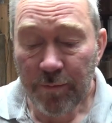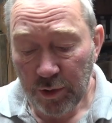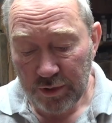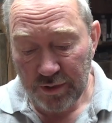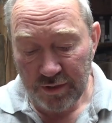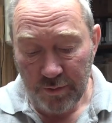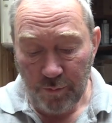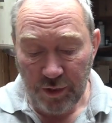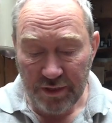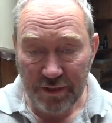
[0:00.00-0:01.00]
much the
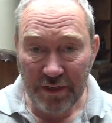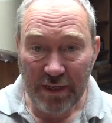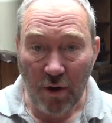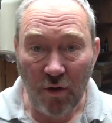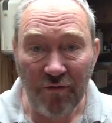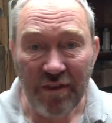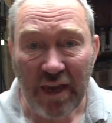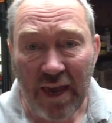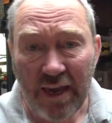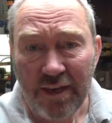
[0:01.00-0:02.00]
simplicity of the
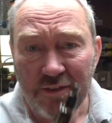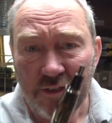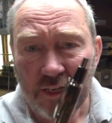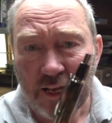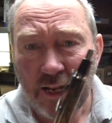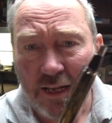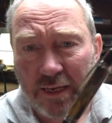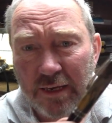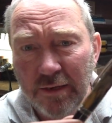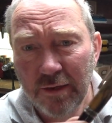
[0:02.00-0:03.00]
Ayres
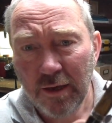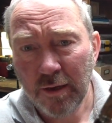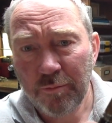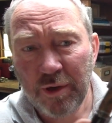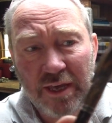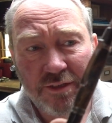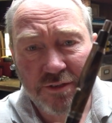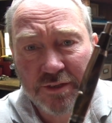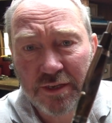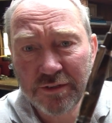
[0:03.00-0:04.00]
Click
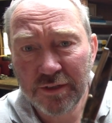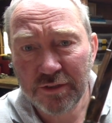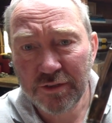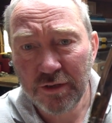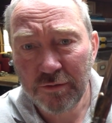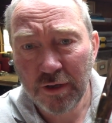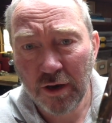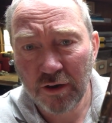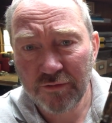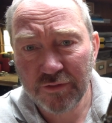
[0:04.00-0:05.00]
pens. These are the two
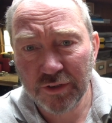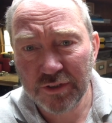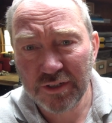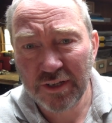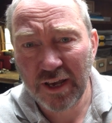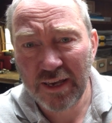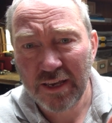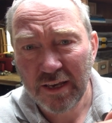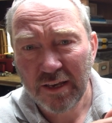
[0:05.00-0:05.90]
that I've done today.